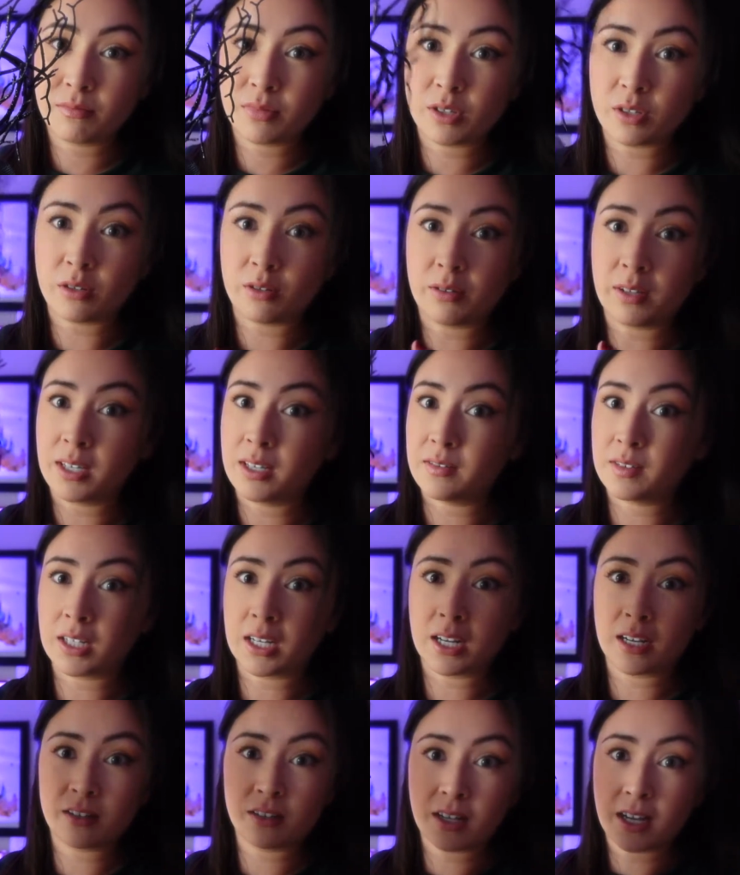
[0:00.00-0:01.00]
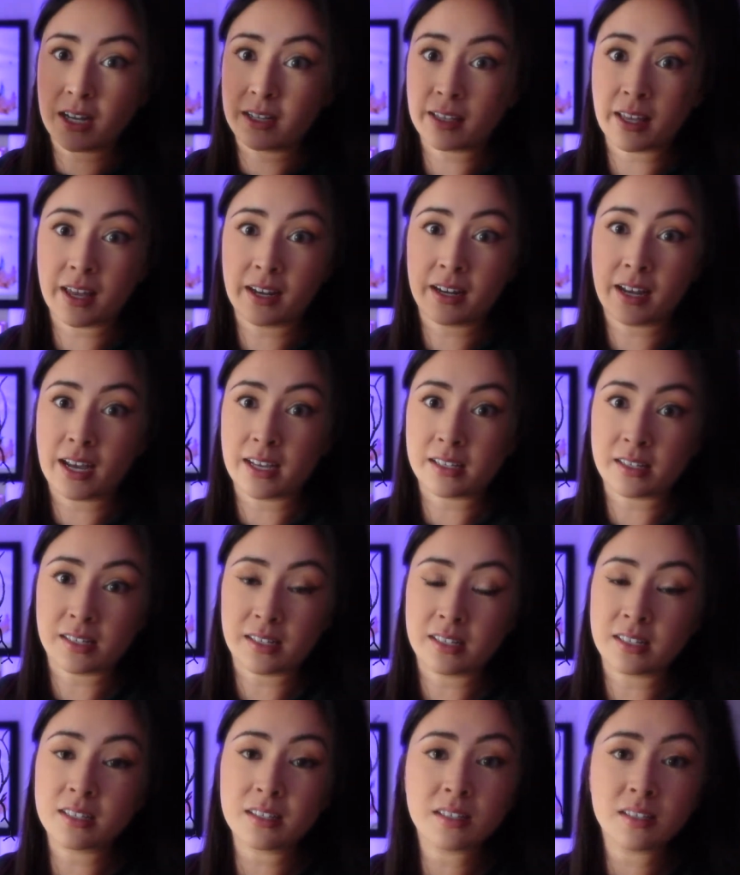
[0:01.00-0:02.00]
So even again as
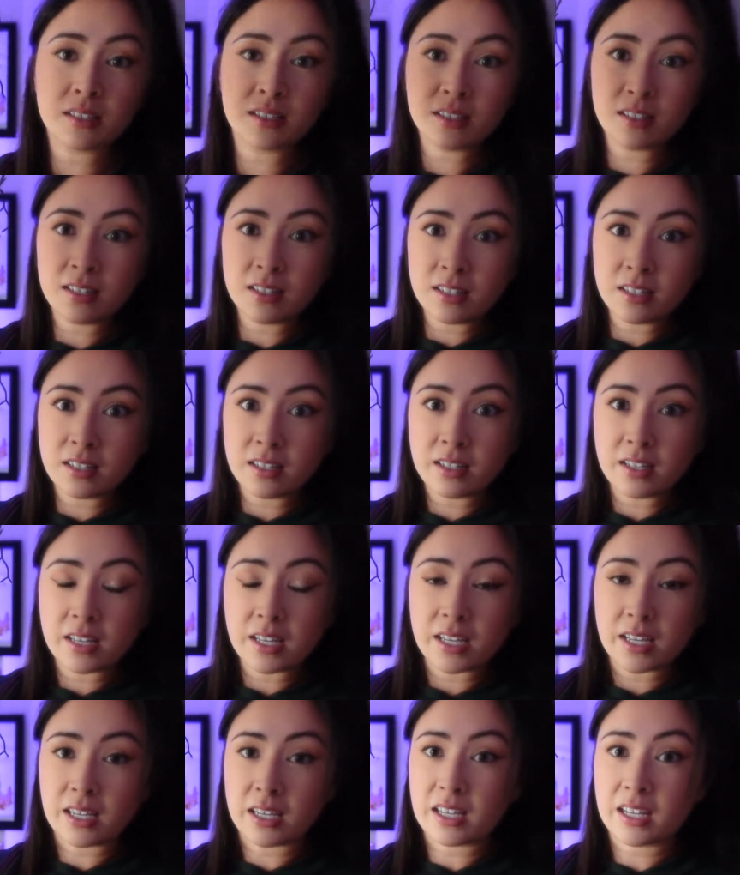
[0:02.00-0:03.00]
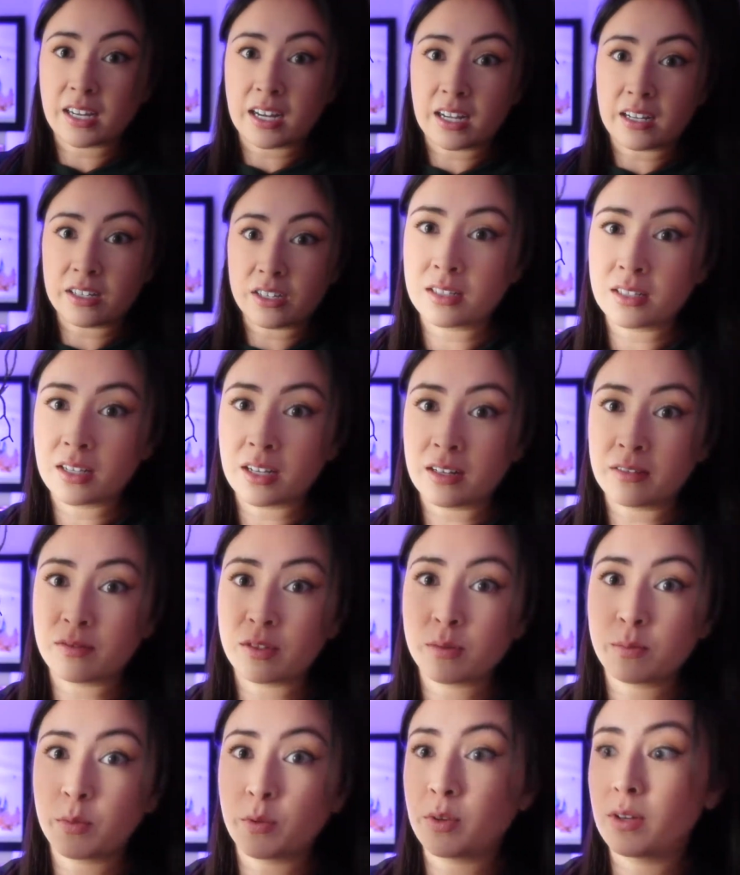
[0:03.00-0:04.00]
is, it can add into kind of
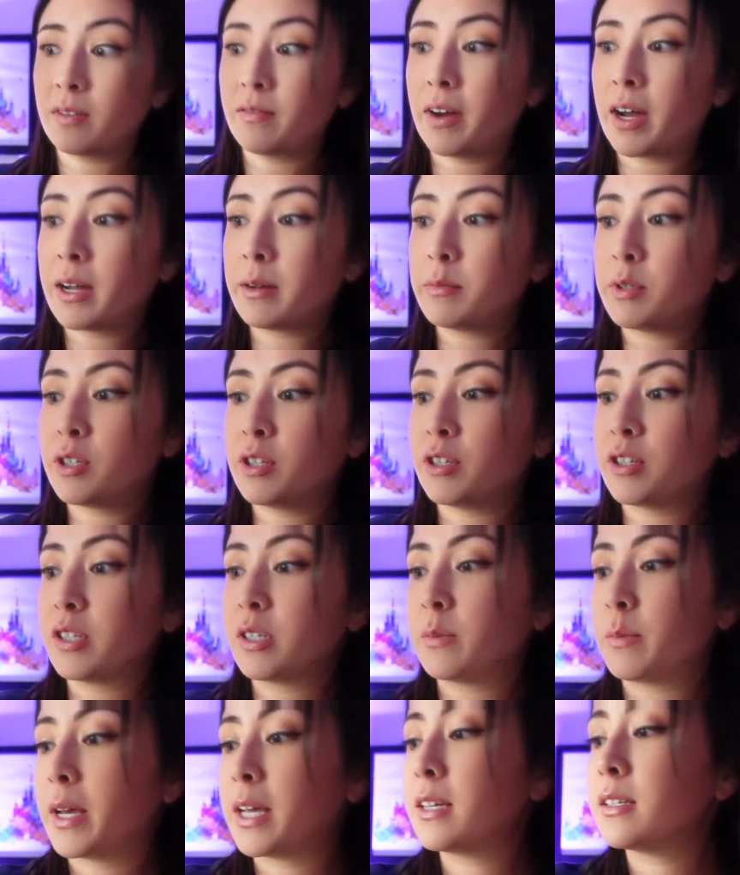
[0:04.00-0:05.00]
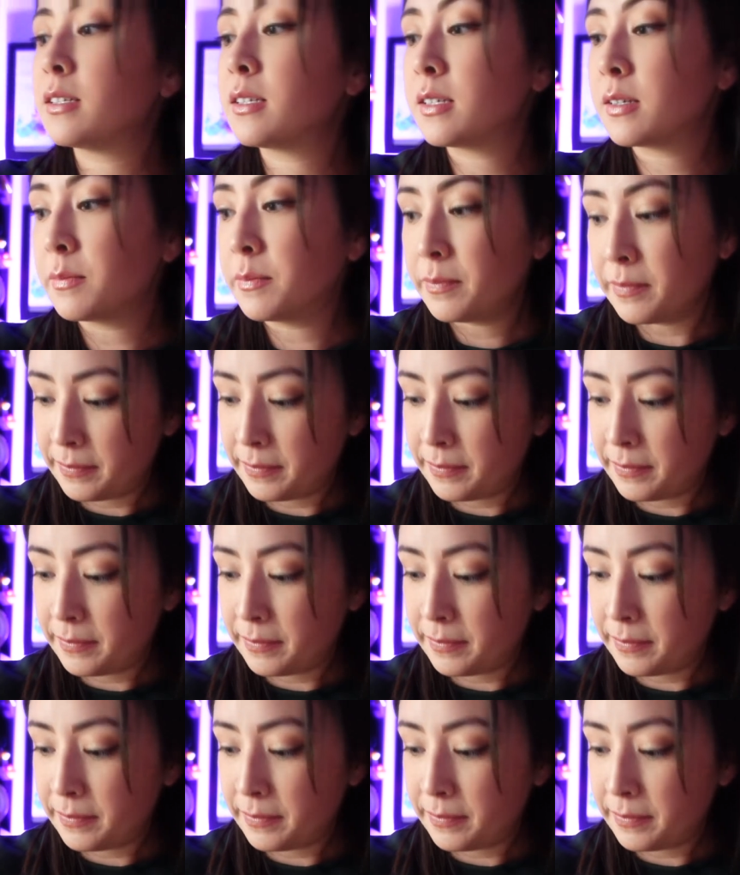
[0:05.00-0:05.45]
spooky vibe to your space.